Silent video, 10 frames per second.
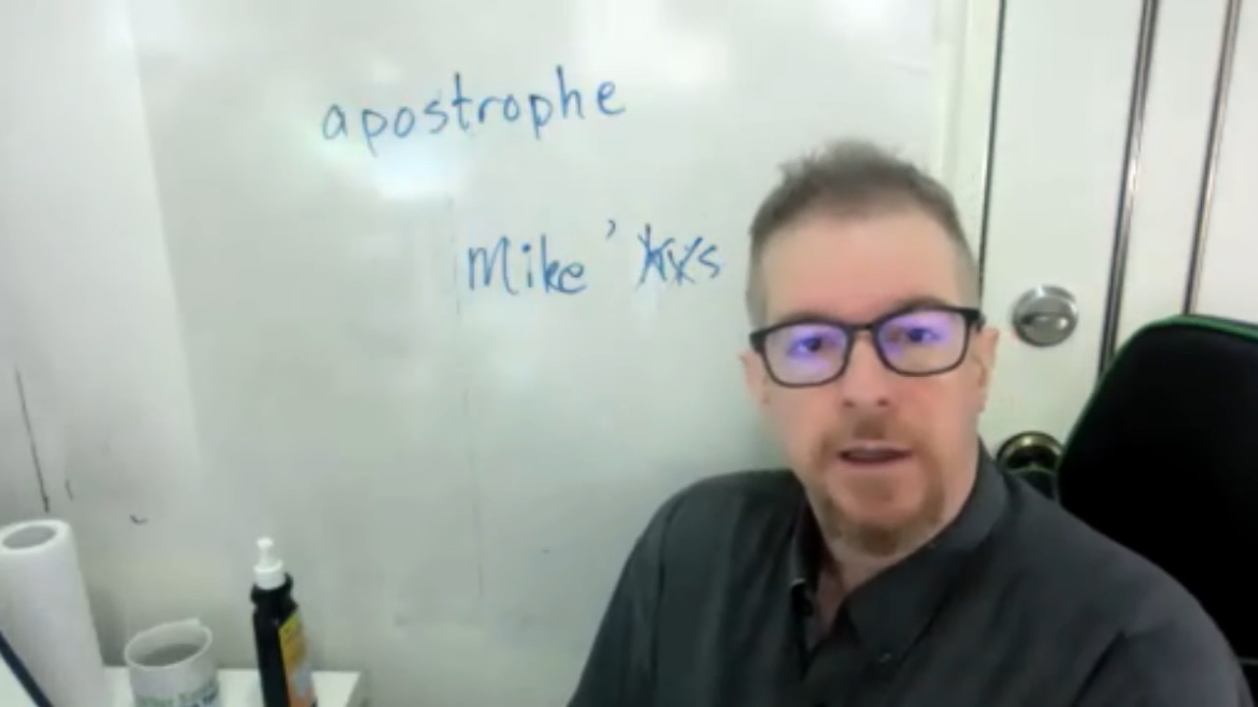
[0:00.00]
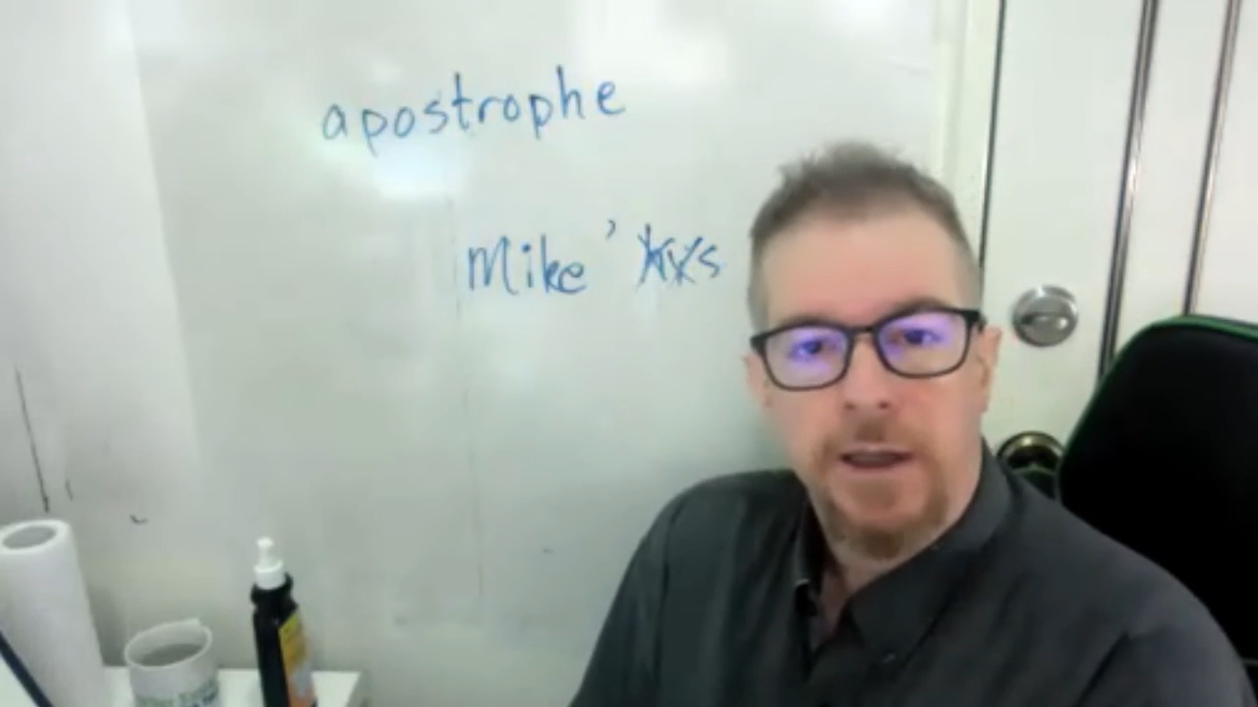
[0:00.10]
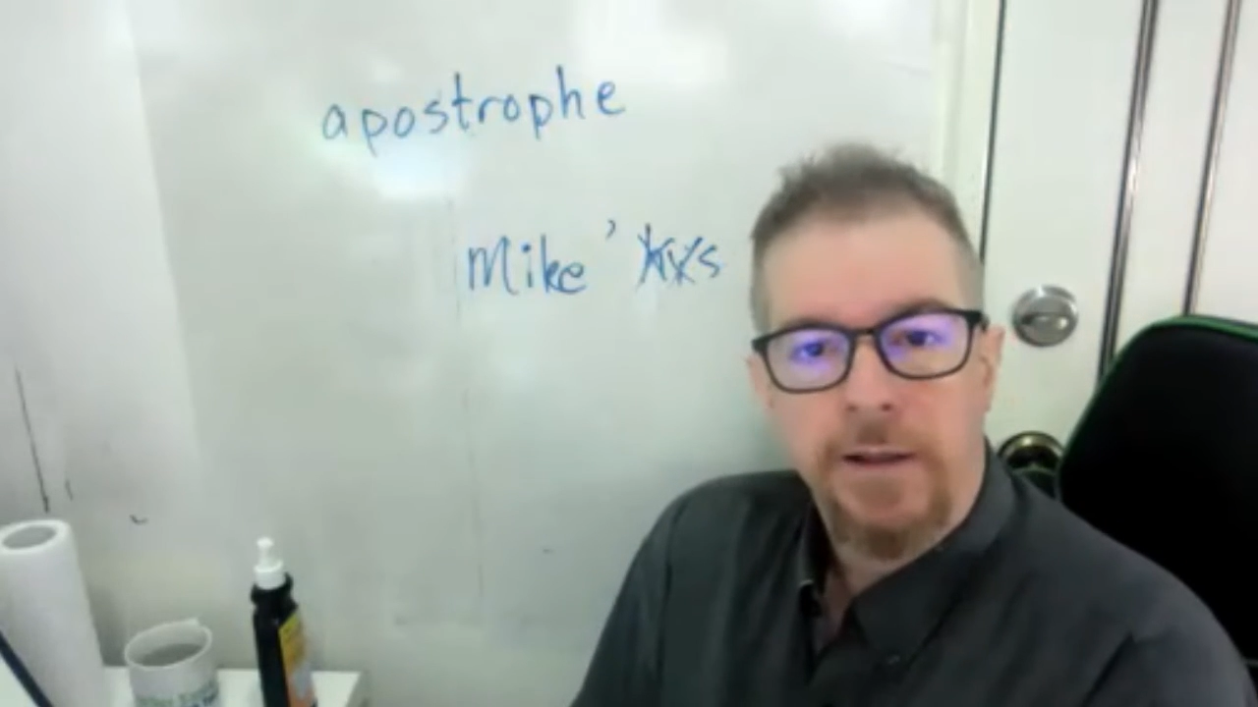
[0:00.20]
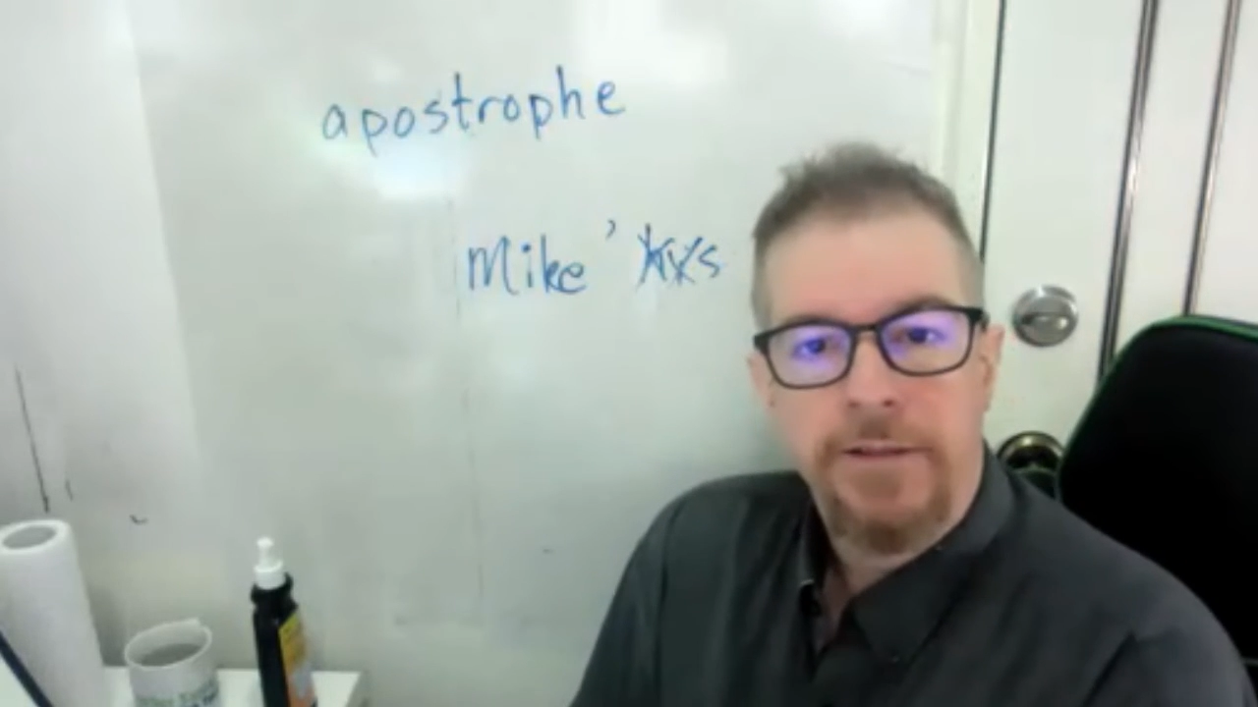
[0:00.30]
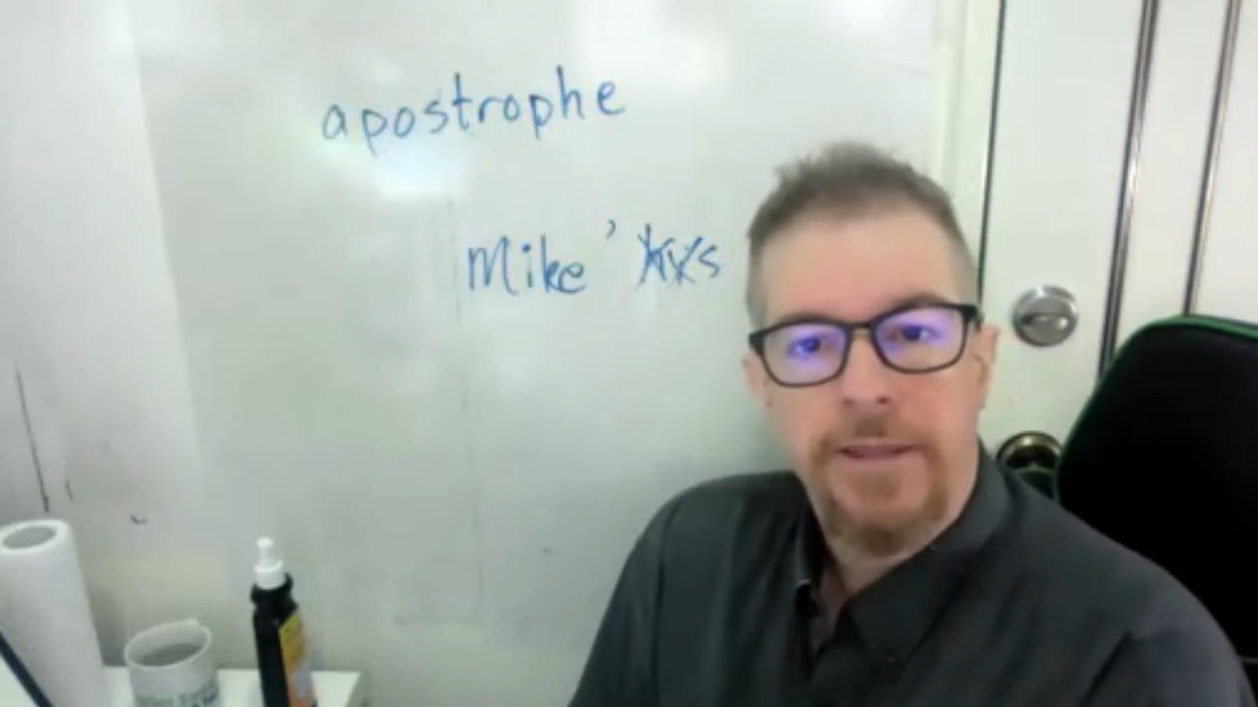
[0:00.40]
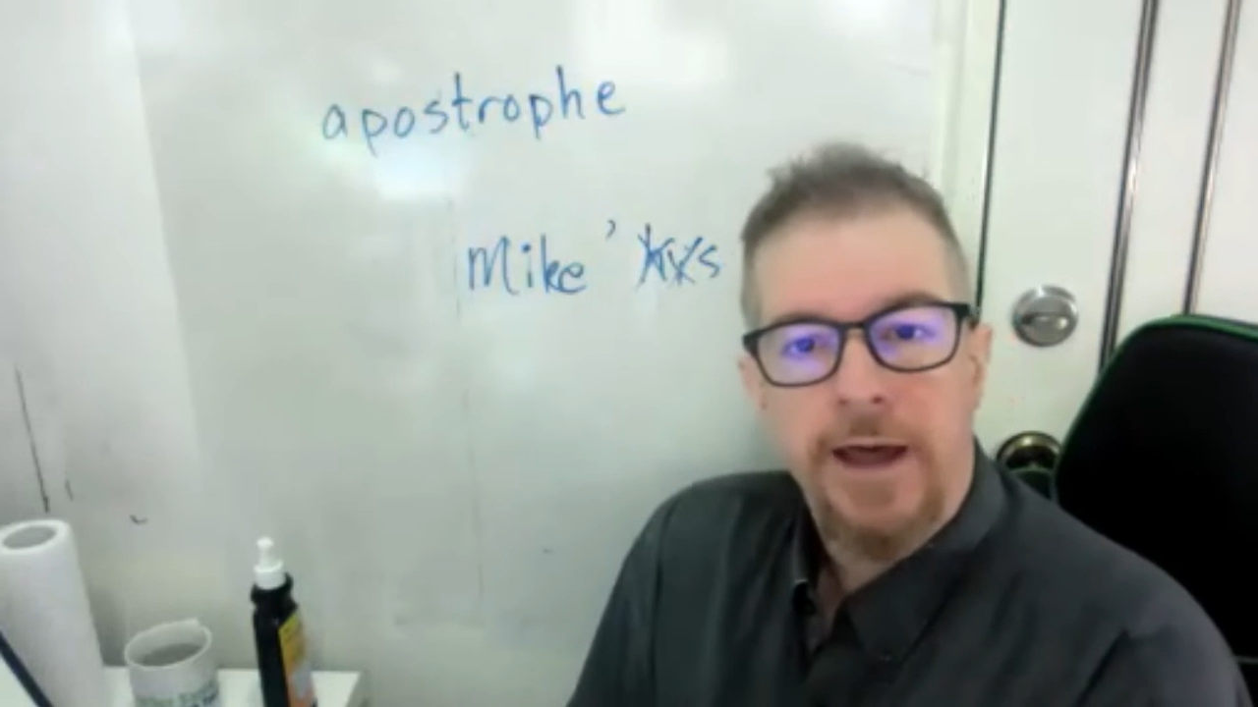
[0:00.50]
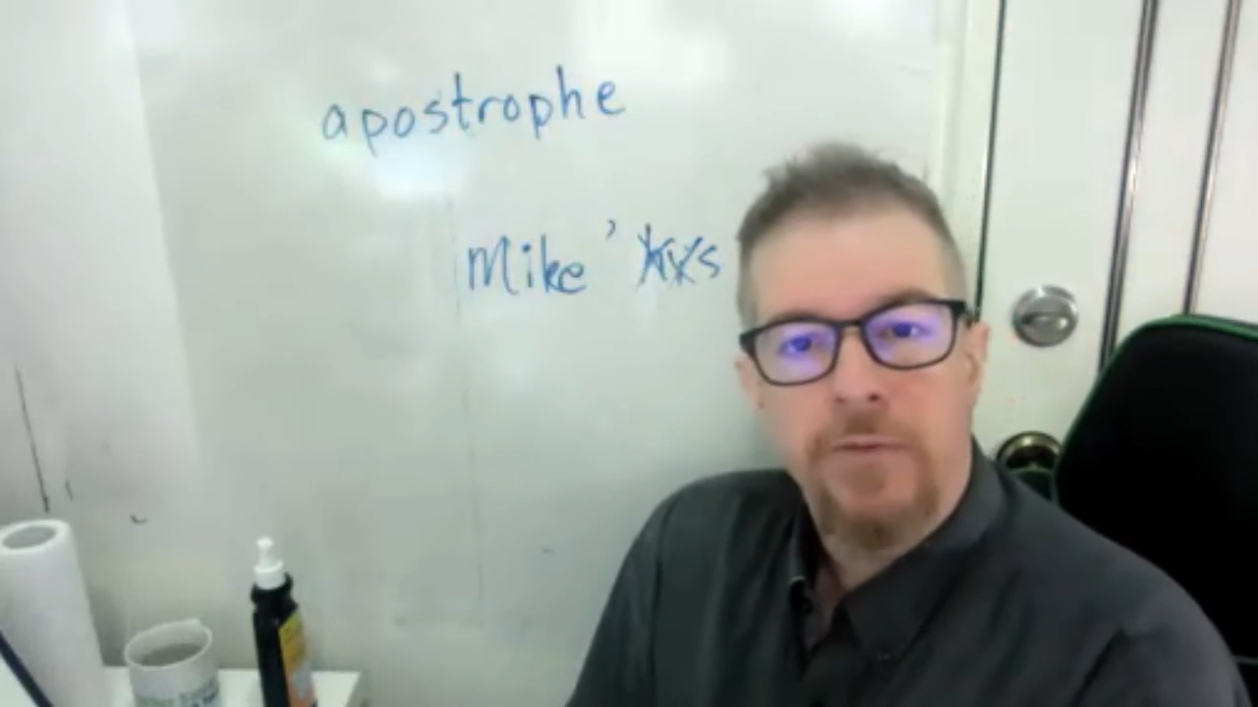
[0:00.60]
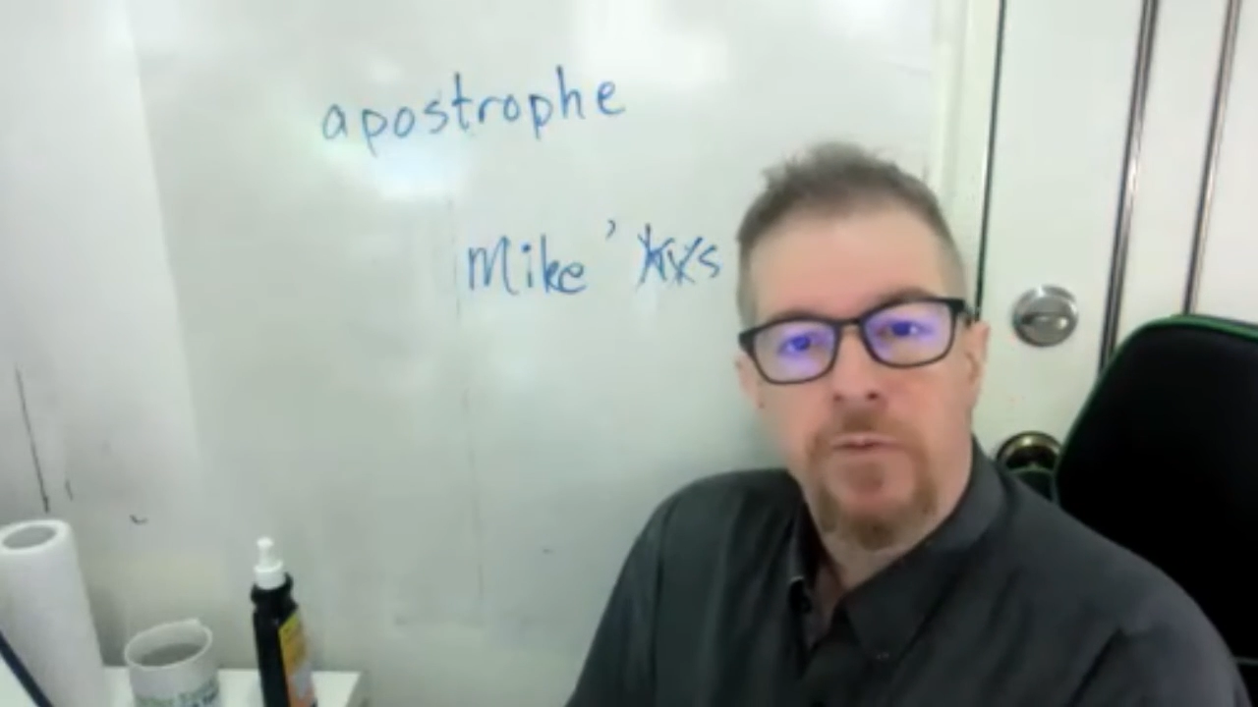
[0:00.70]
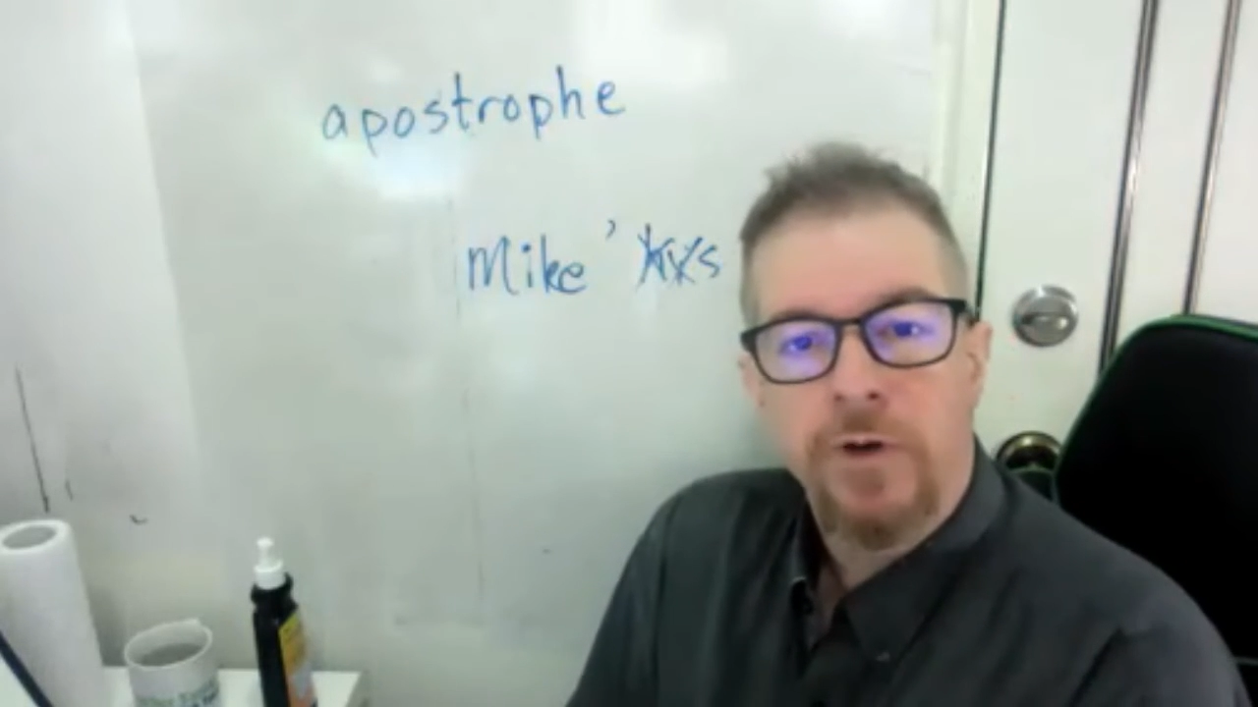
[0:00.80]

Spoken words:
And that